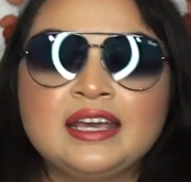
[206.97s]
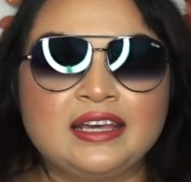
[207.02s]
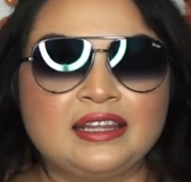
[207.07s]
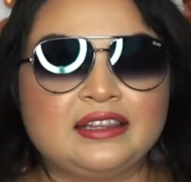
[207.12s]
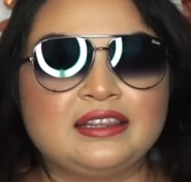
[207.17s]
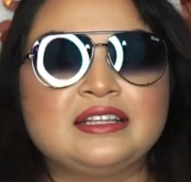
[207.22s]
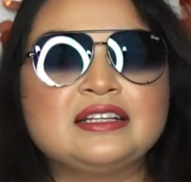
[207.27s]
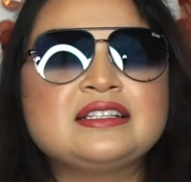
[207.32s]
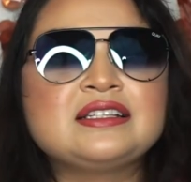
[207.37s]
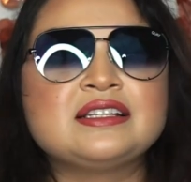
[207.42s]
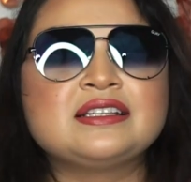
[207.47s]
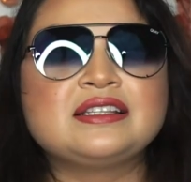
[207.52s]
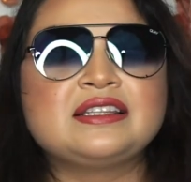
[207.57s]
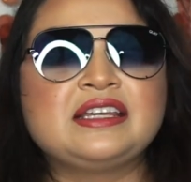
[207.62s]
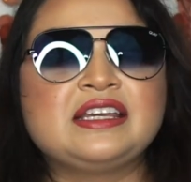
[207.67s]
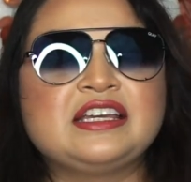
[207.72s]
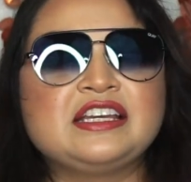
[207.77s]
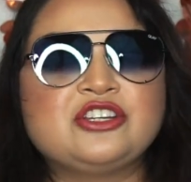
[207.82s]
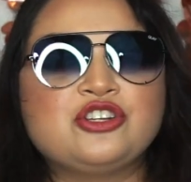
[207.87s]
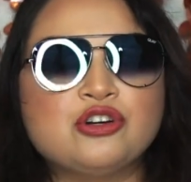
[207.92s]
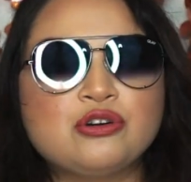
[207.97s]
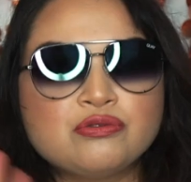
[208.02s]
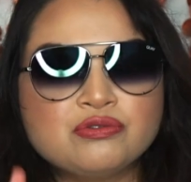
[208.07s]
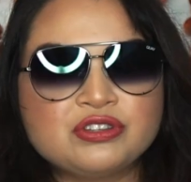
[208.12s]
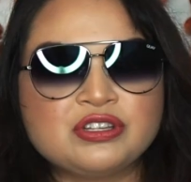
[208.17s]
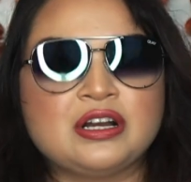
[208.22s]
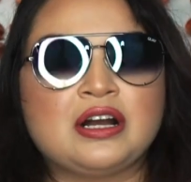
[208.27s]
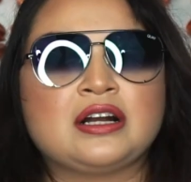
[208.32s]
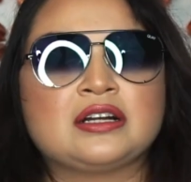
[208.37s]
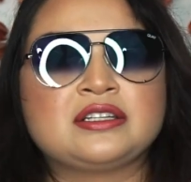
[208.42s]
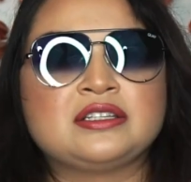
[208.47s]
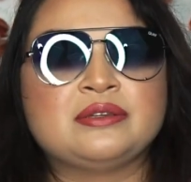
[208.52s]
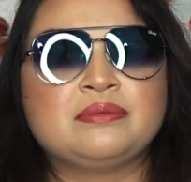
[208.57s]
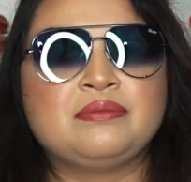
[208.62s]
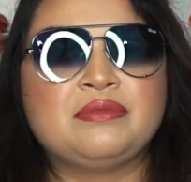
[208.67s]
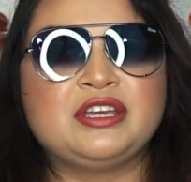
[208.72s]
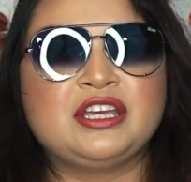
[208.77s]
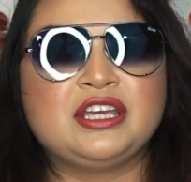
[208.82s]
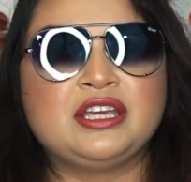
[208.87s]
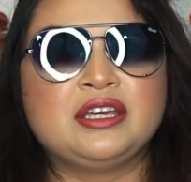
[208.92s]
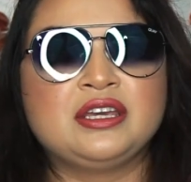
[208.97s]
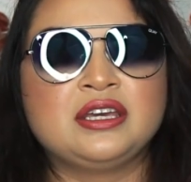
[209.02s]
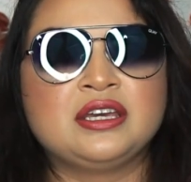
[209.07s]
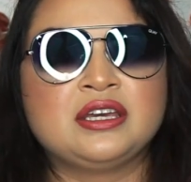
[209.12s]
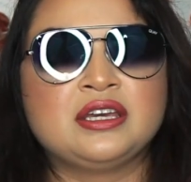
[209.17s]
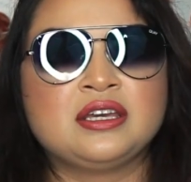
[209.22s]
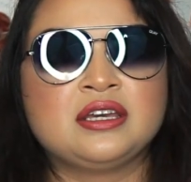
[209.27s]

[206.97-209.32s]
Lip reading: This is the don't talk to me,